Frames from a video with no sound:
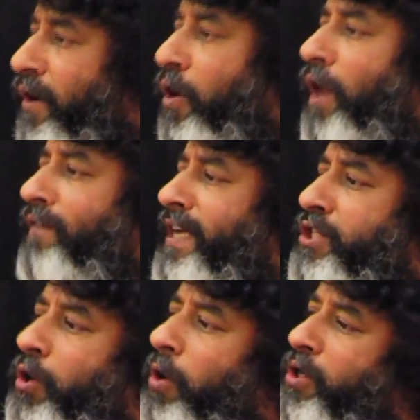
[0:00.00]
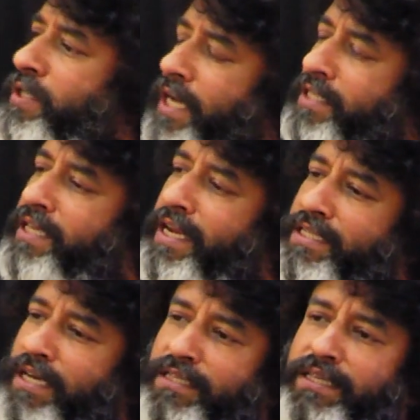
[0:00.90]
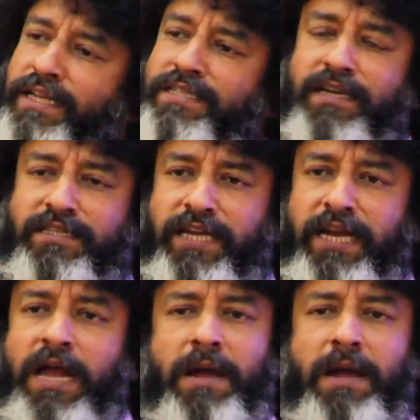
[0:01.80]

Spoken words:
are always told to succeed, succeed, succeed,